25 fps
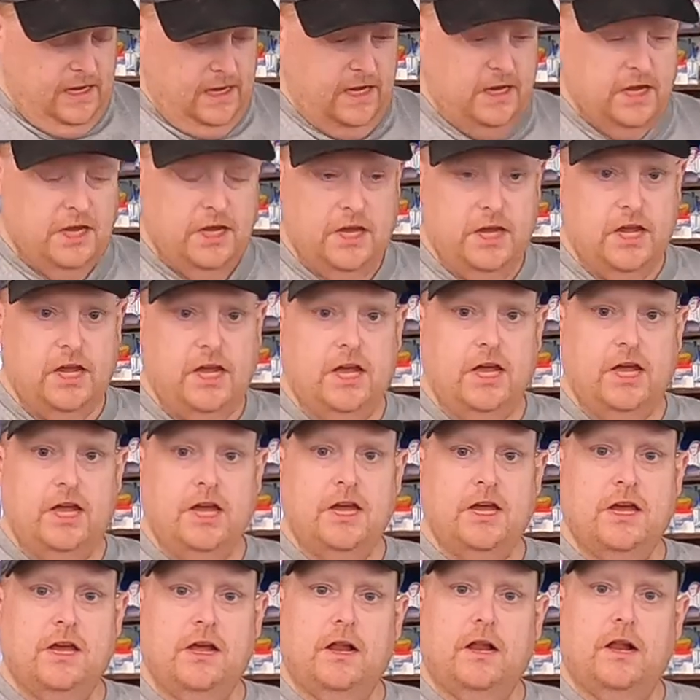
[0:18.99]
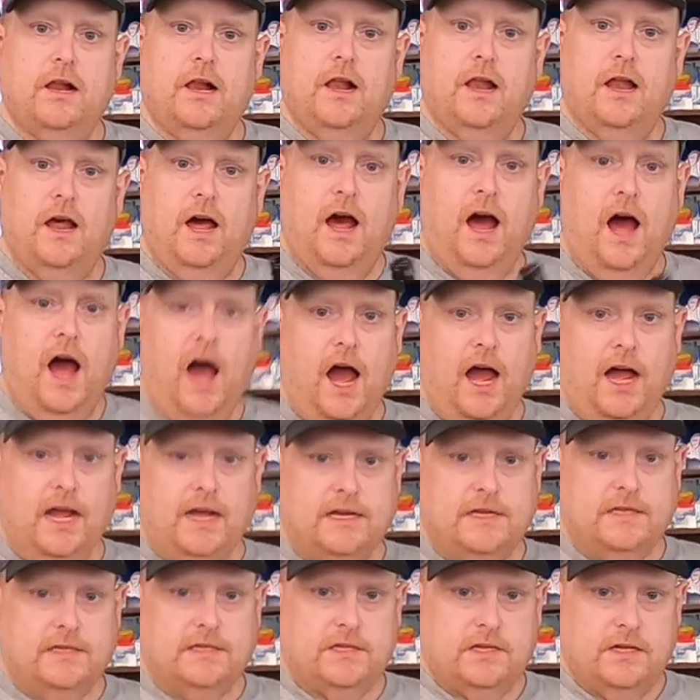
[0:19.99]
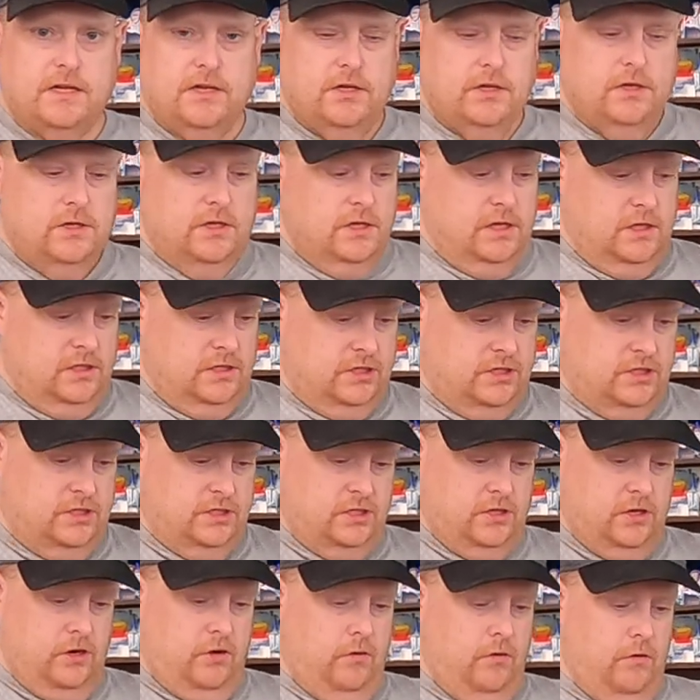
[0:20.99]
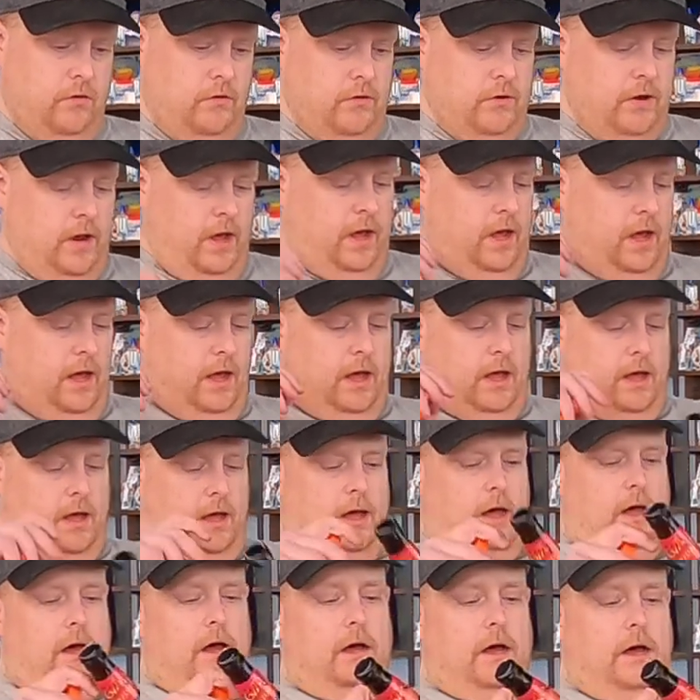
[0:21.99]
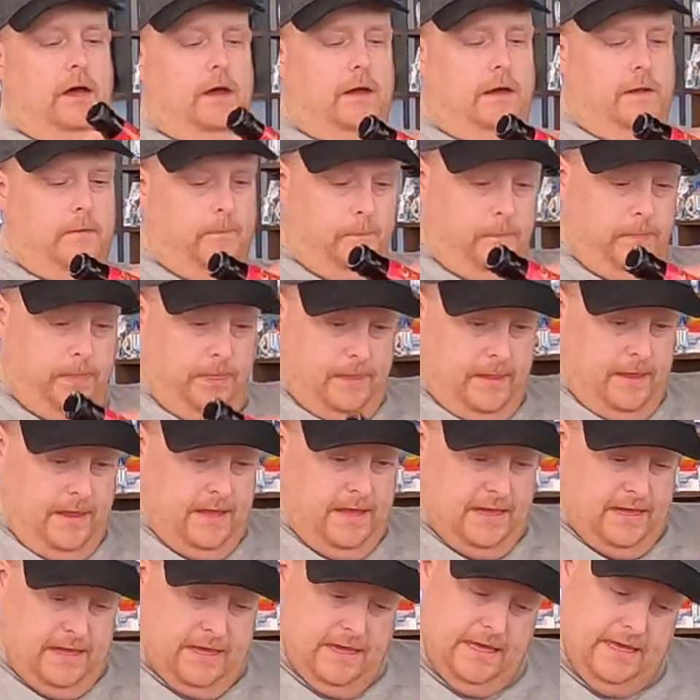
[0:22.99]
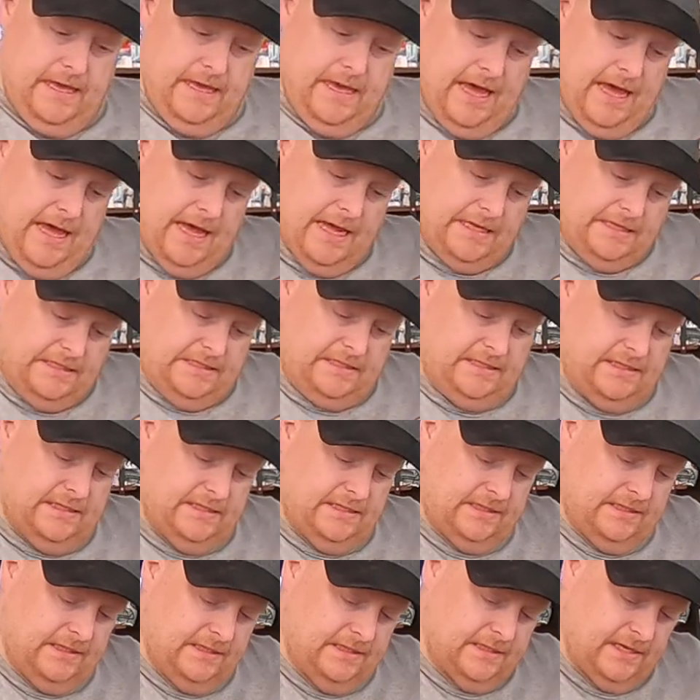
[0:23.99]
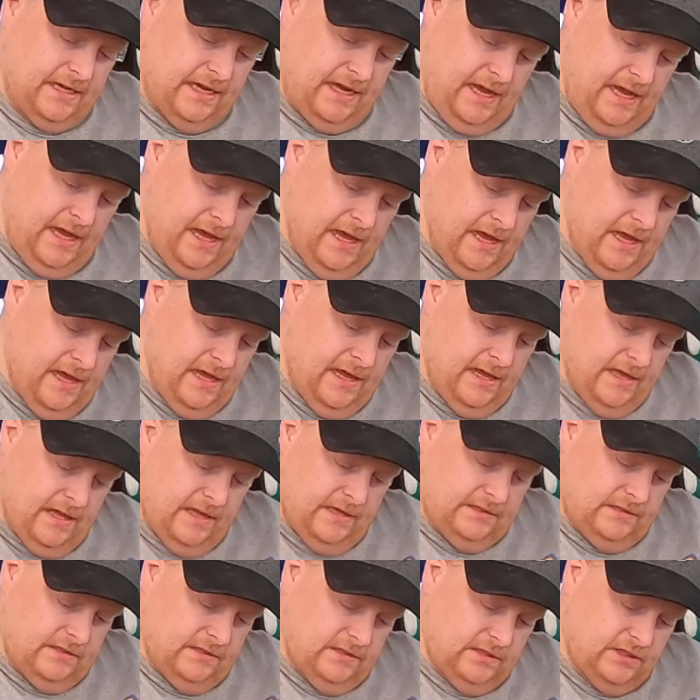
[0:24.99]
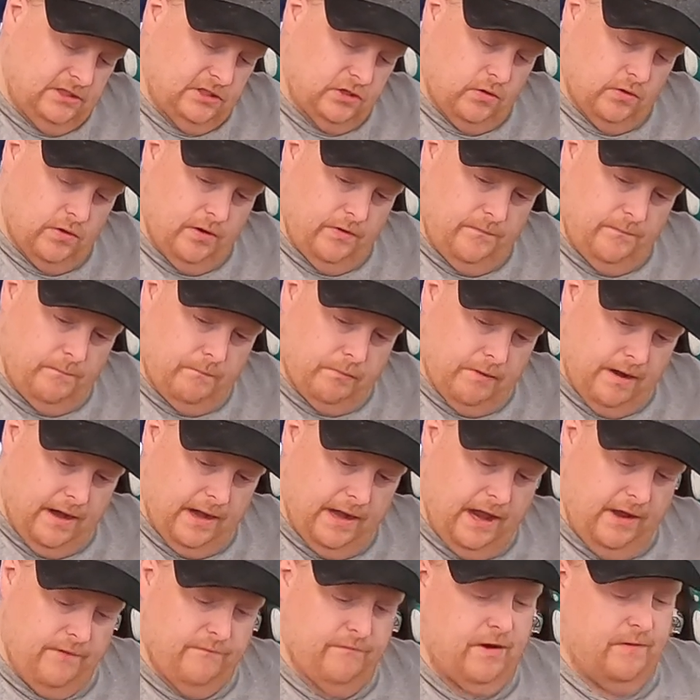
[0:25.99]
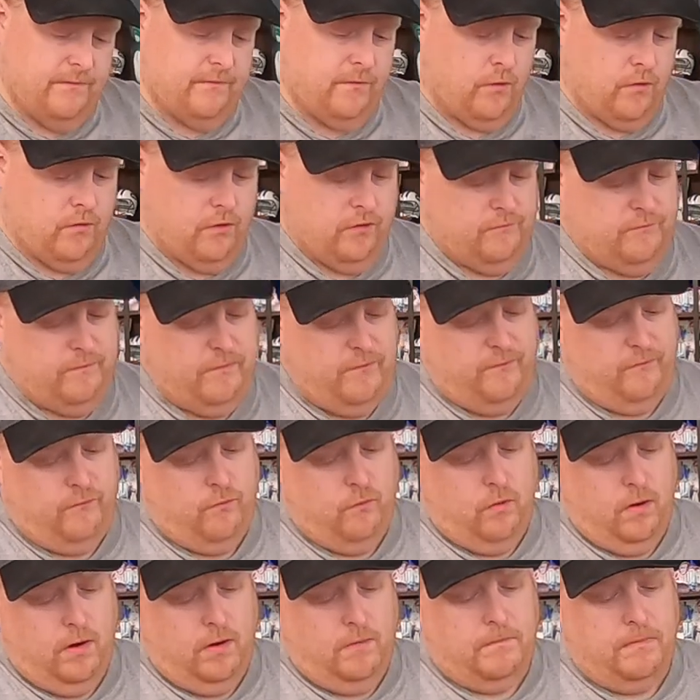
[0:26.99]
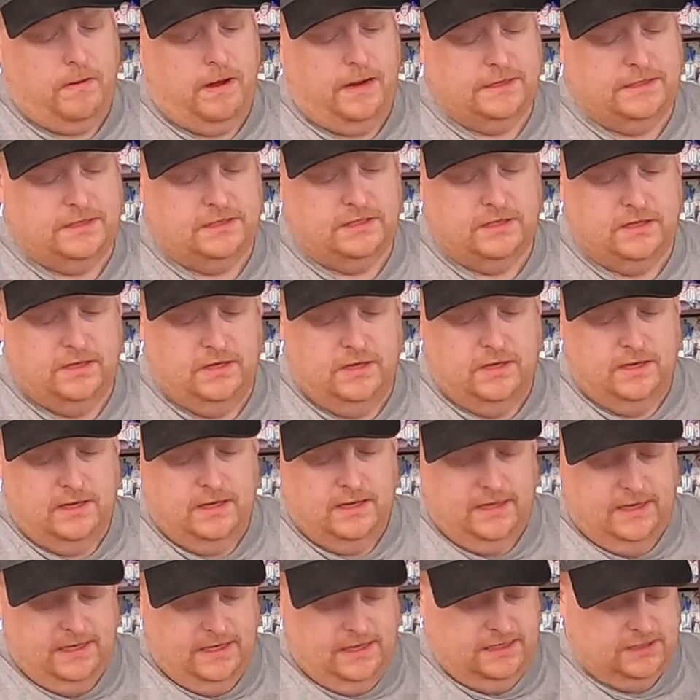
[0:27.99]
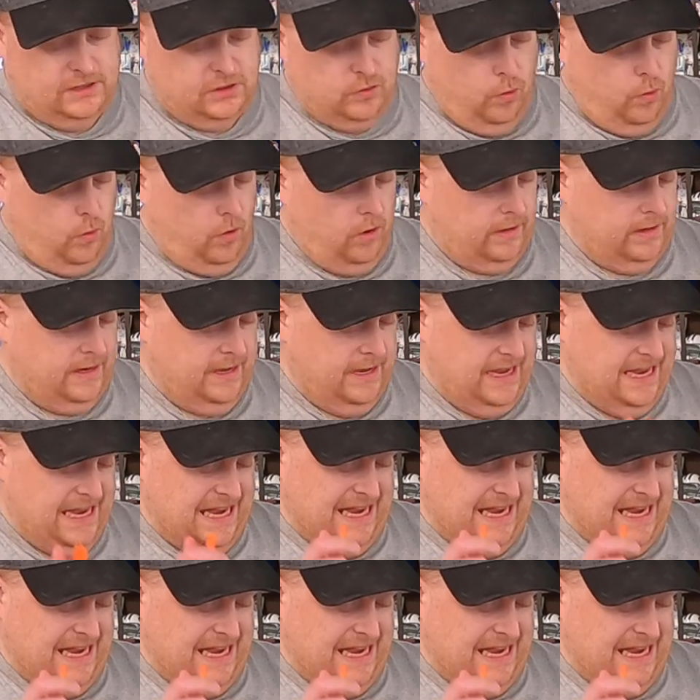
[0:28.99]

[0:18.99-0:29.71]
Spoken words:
He lies so down. Yes, this is a soda brand I've never heard of before, but it's called